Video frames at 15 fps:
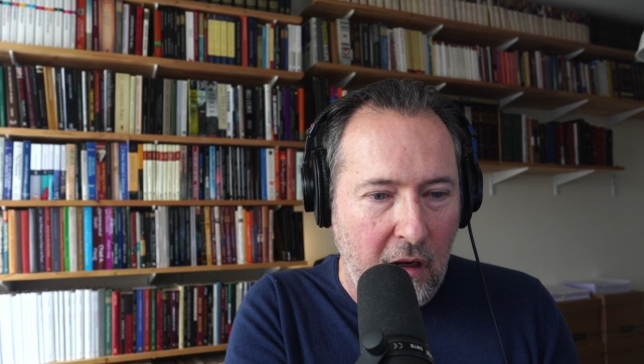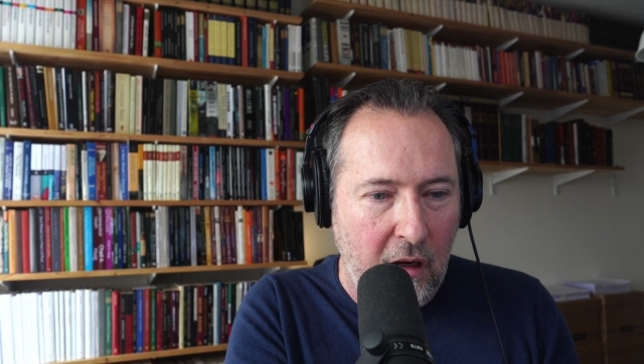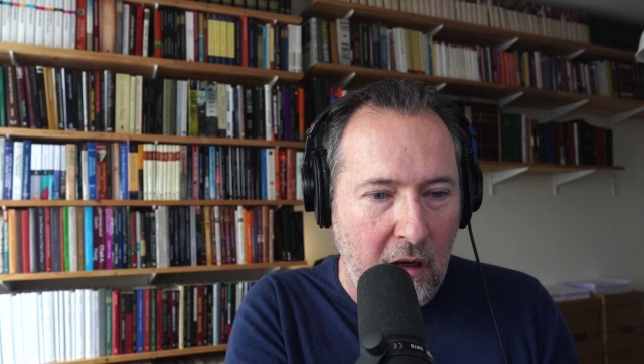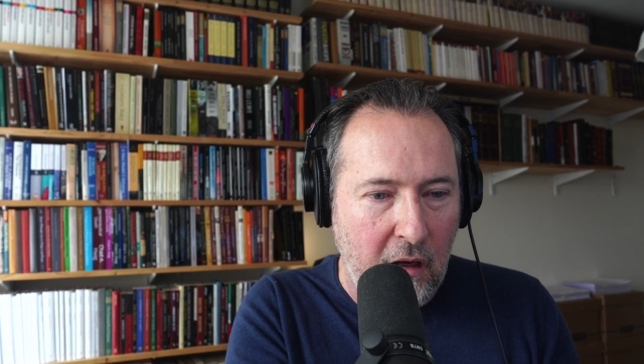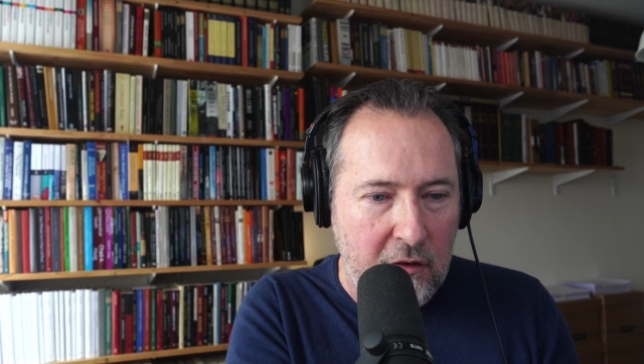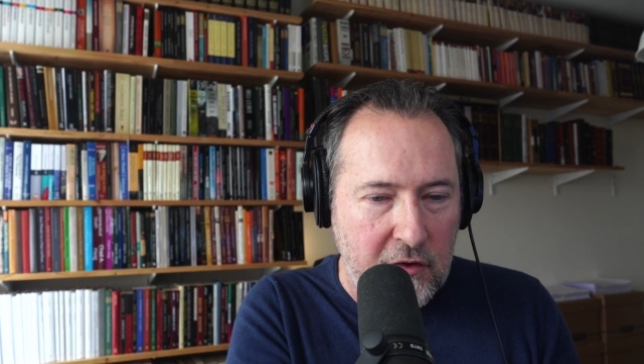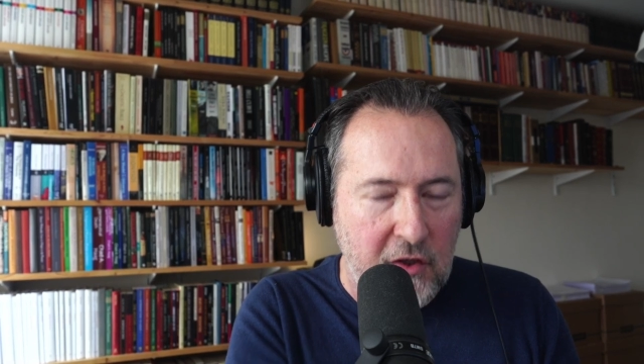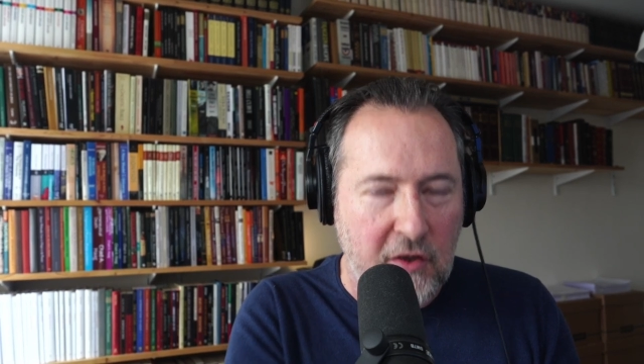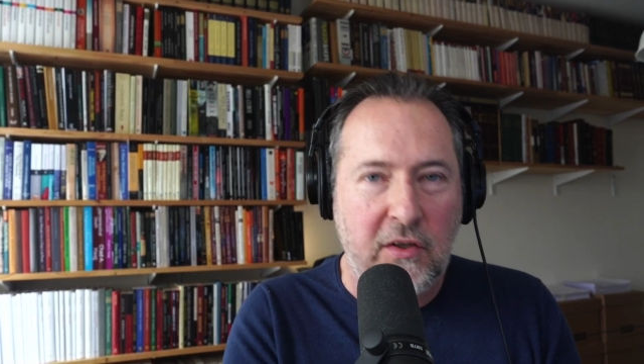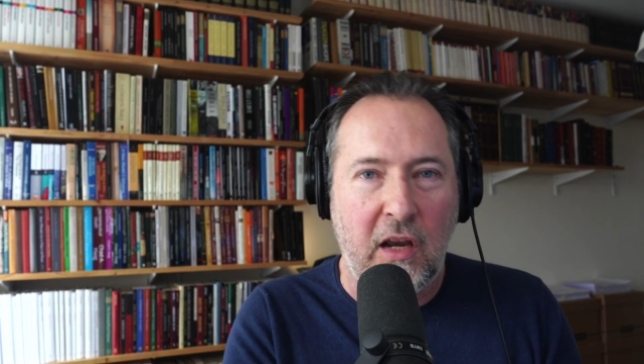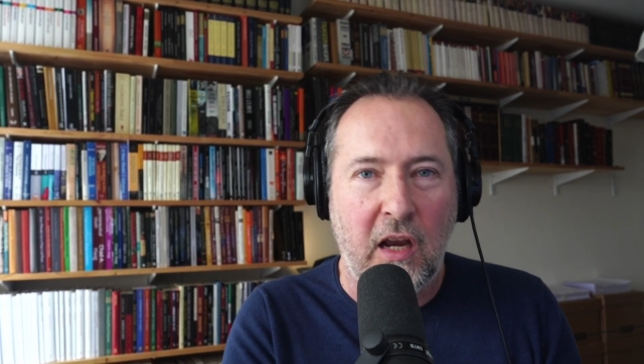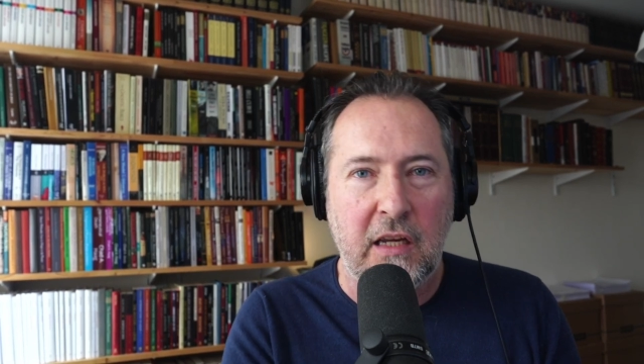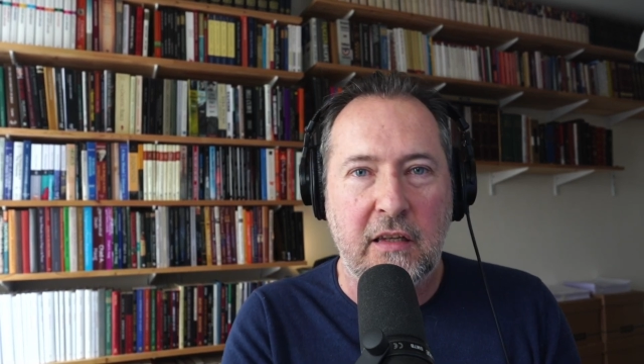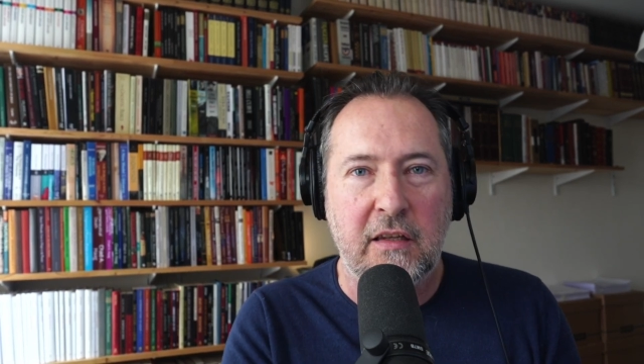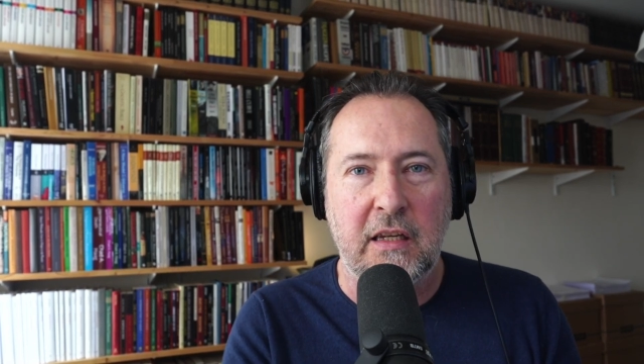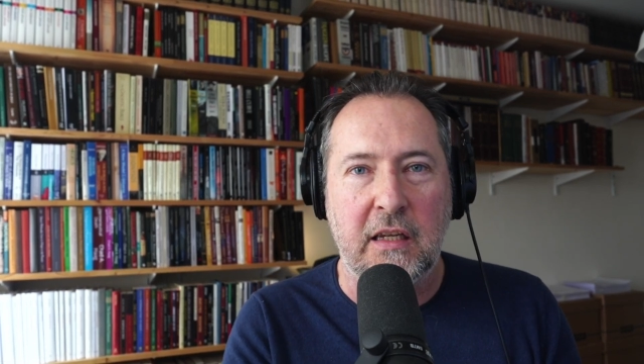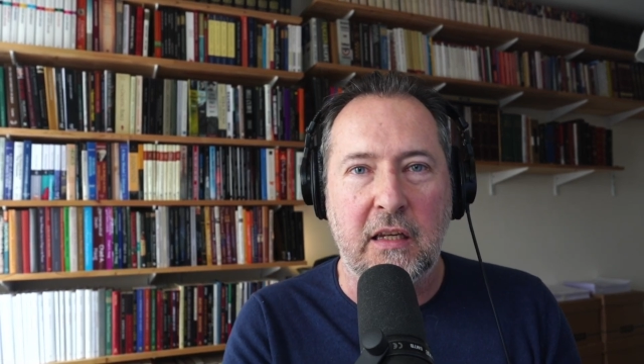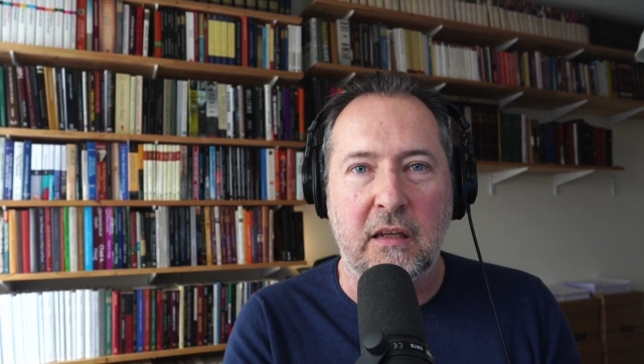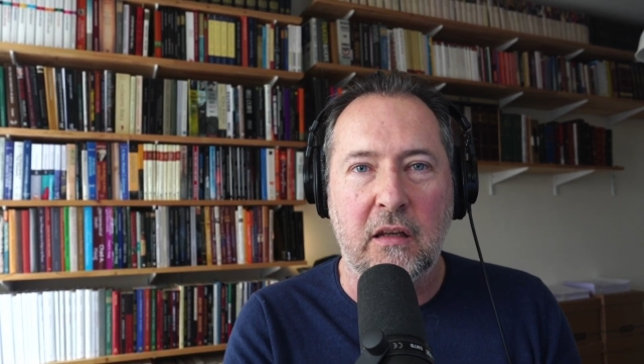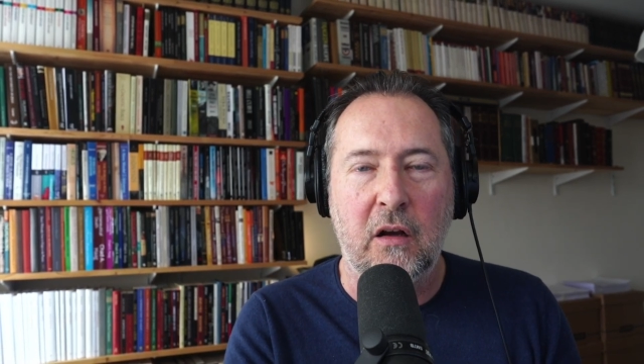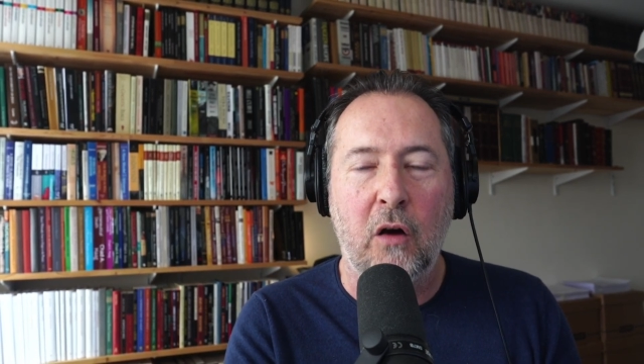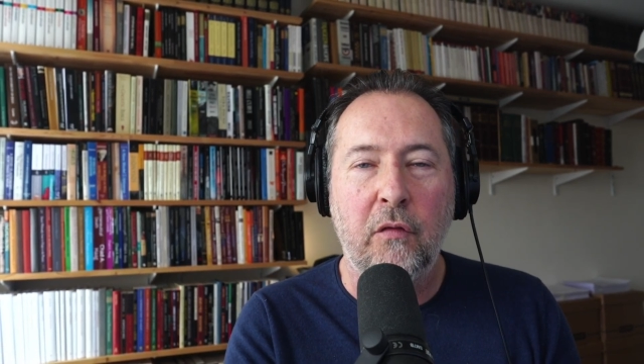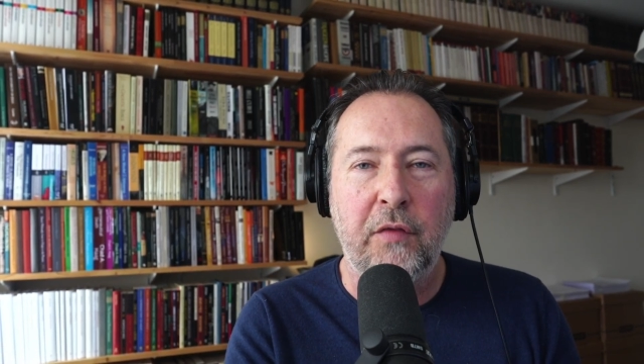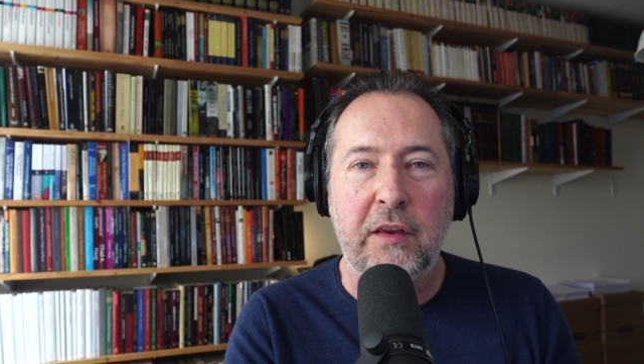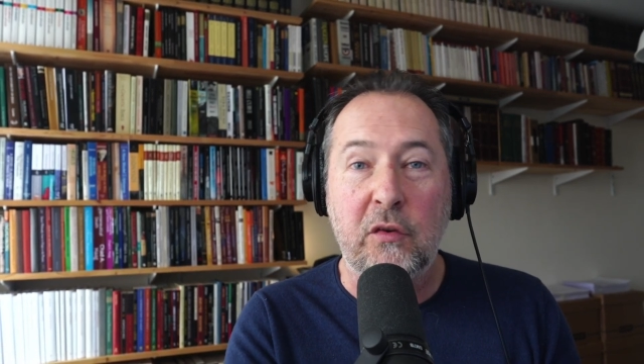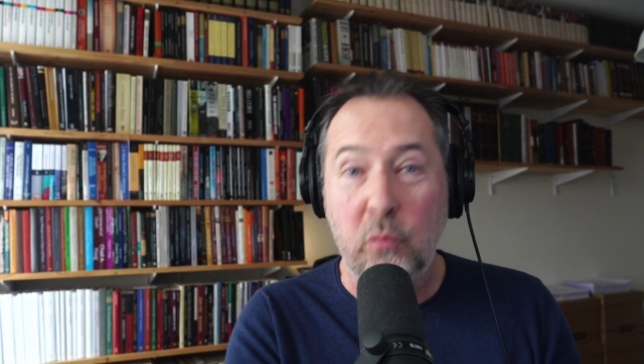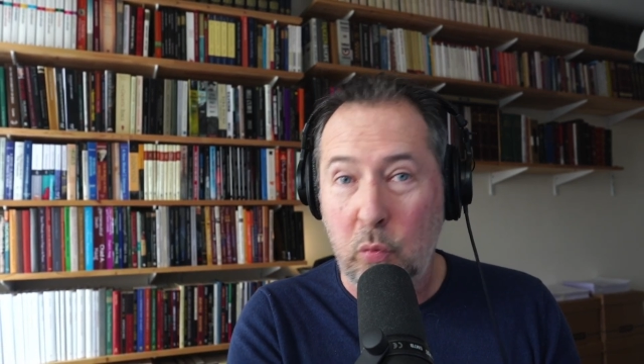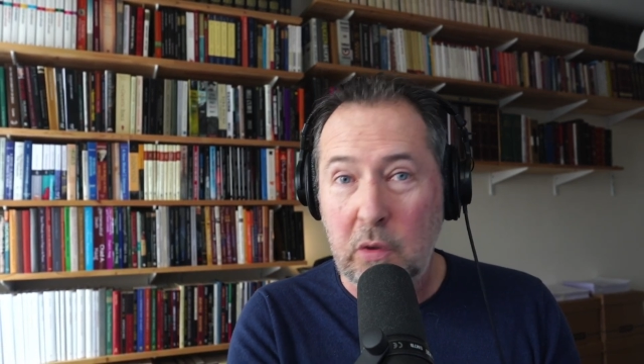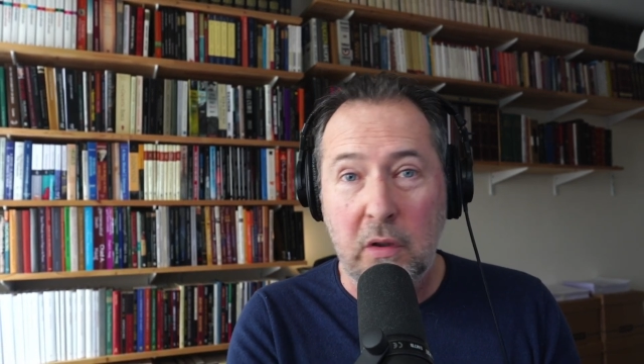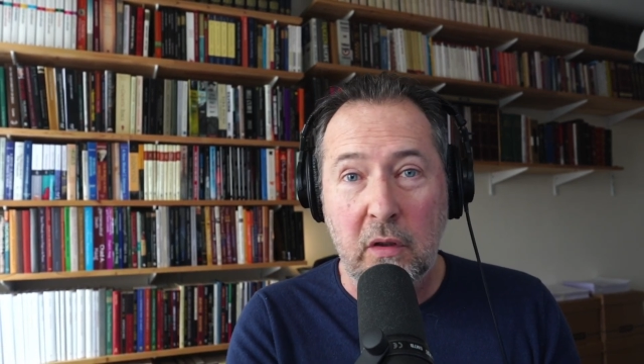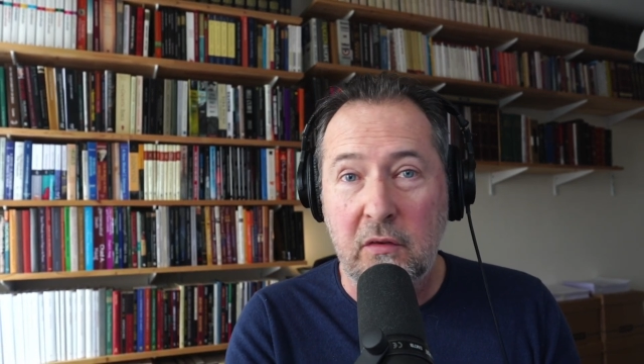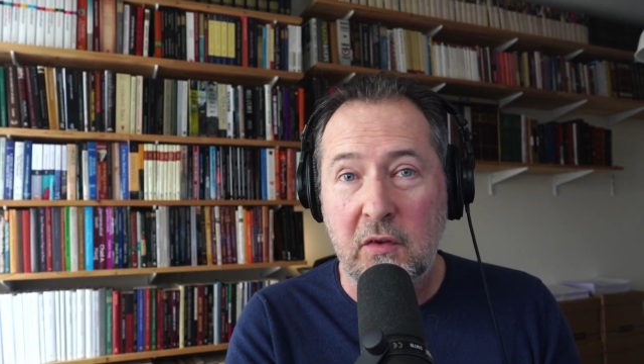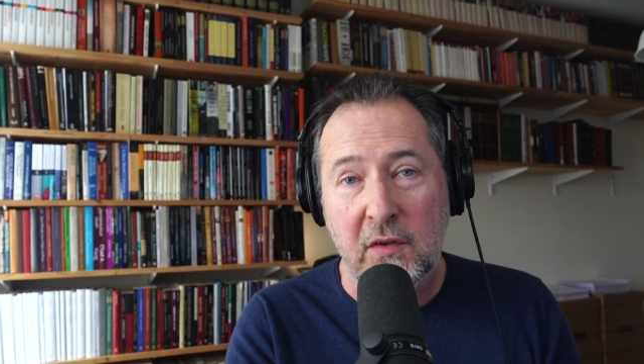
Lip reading: society, of this world